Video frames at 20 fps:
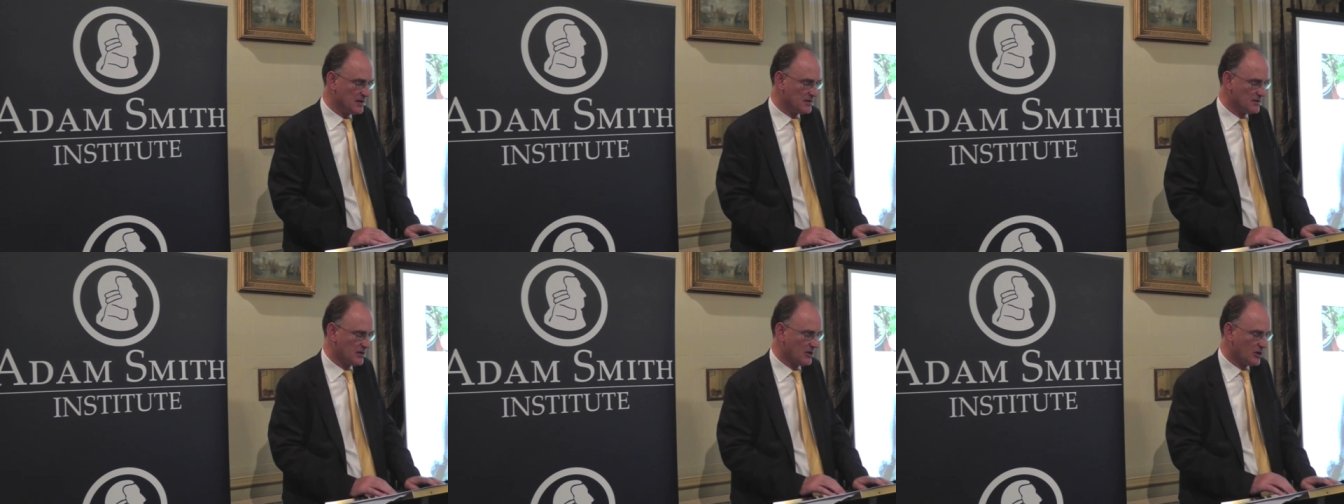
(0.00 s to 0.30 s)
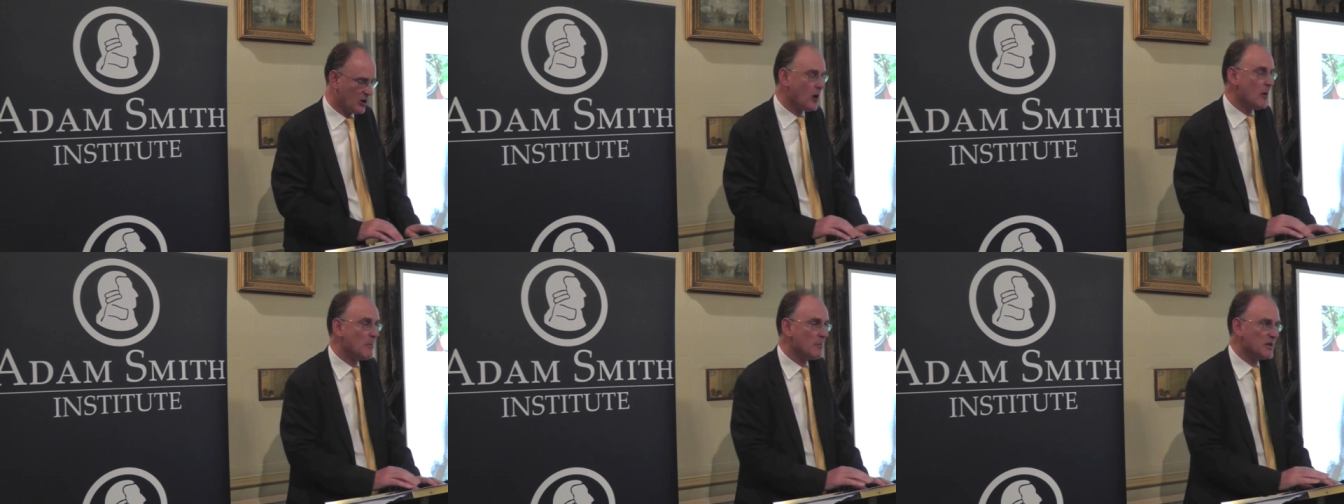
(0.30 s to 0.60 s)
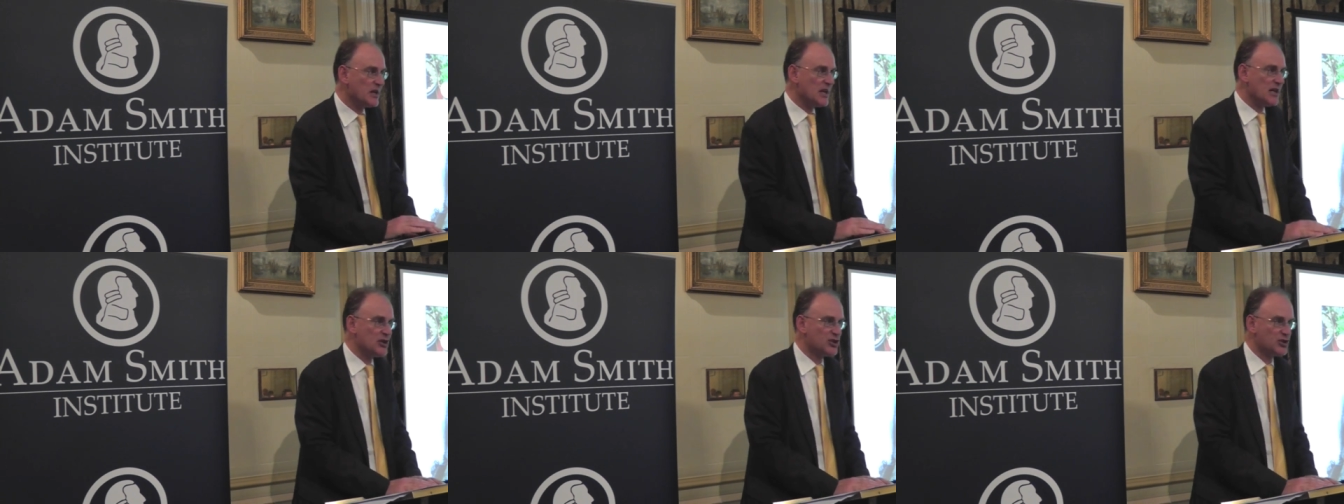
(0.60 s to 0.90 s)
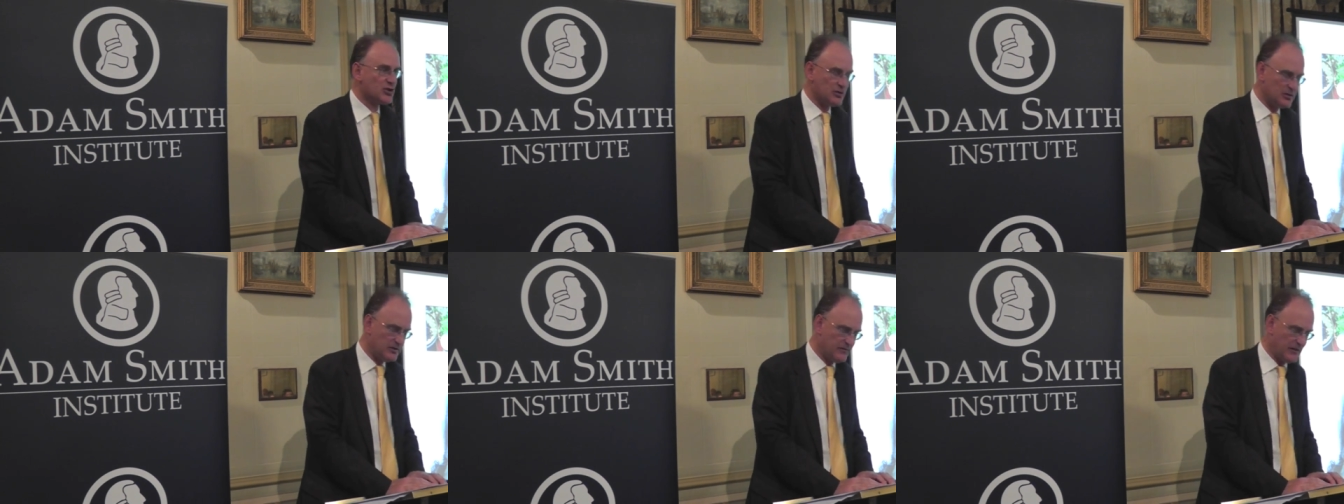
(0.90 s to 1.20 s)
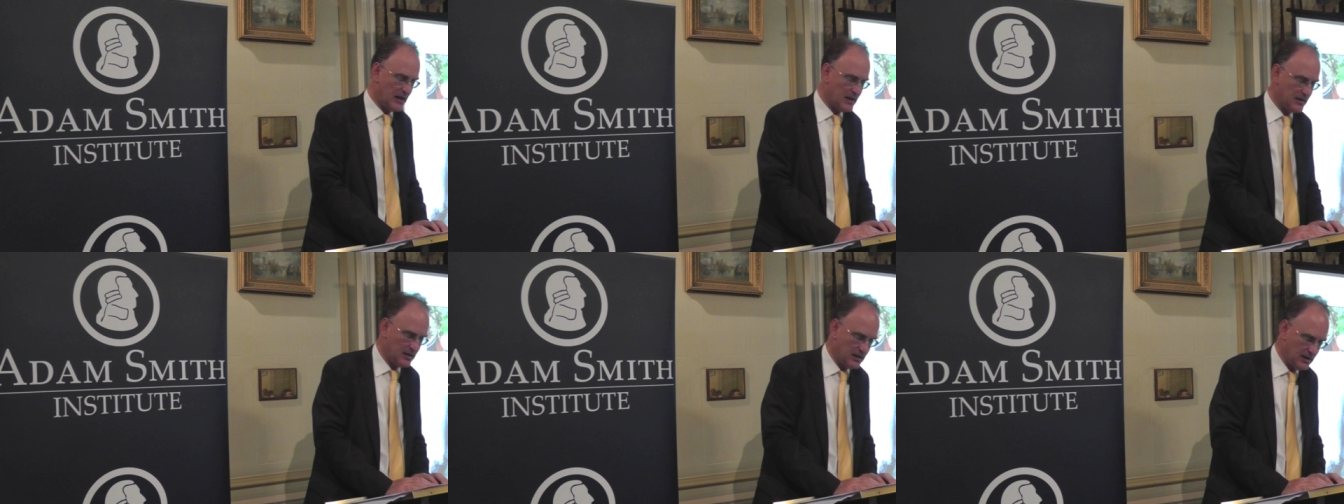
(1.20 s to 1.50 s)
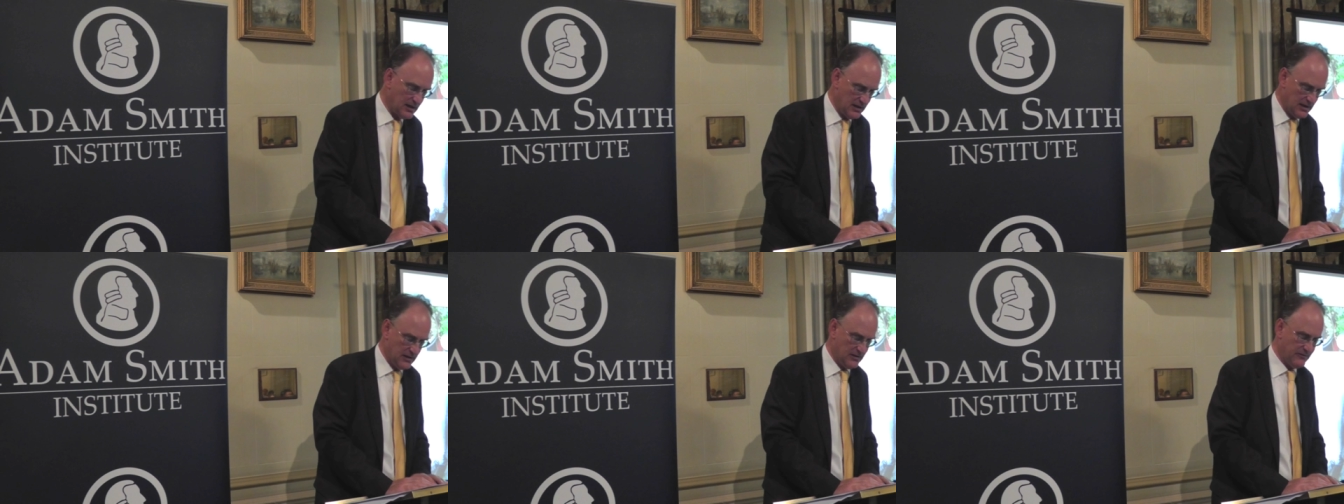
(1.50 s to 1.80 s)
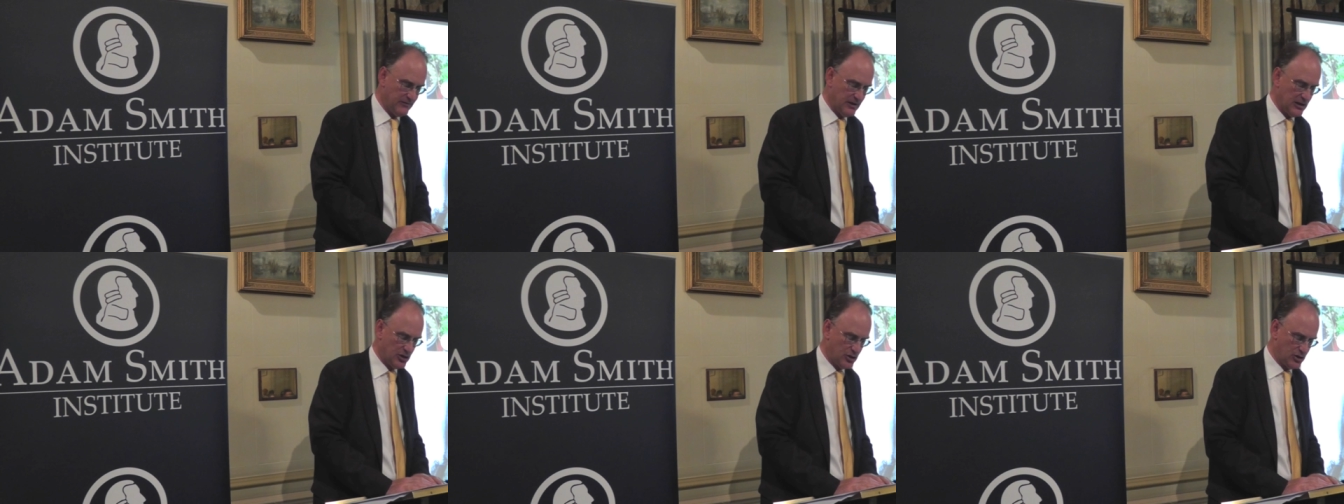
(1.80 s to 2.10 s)
is a combination of other
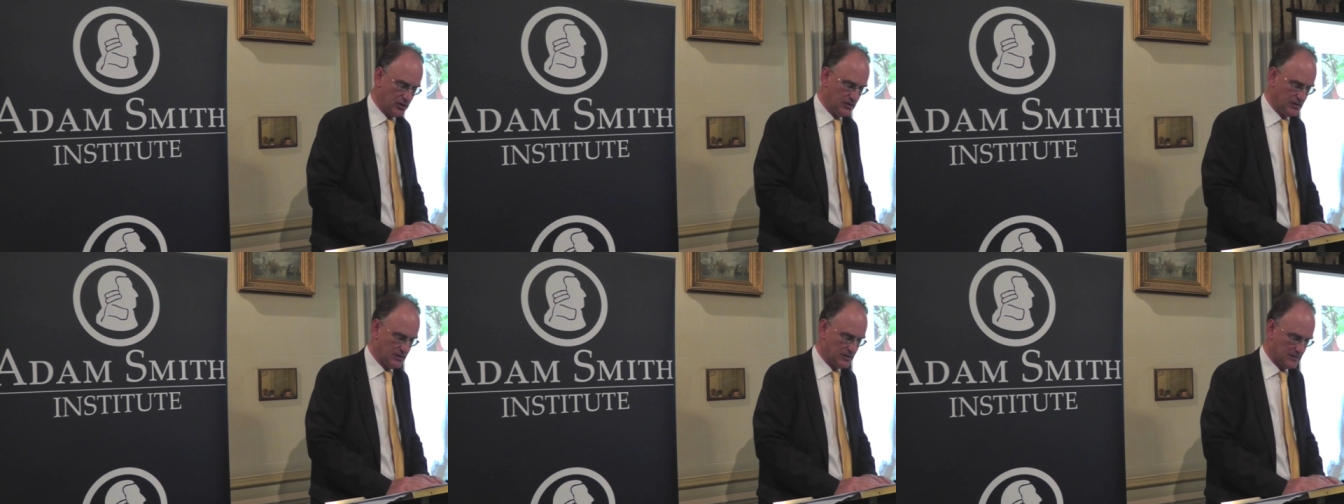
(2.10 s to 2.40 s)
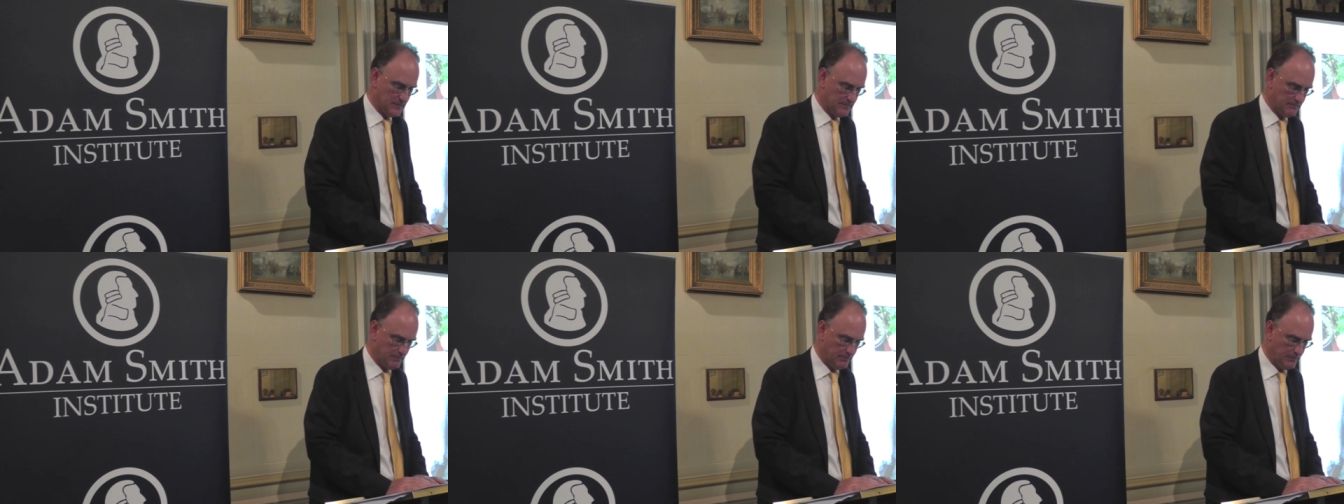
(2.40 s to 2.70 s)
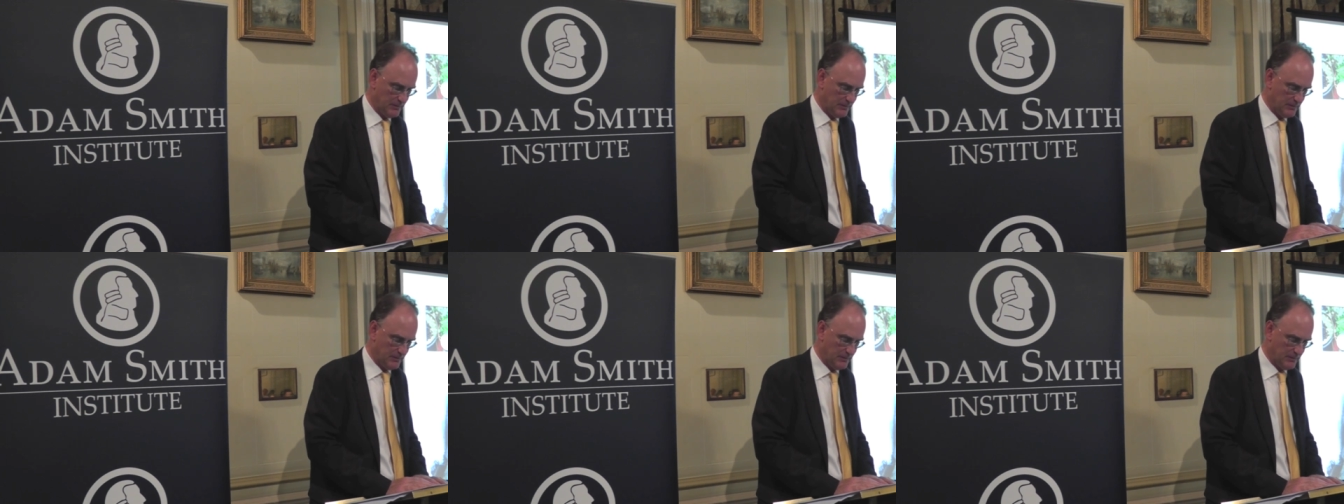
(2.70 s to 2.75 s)
innovations.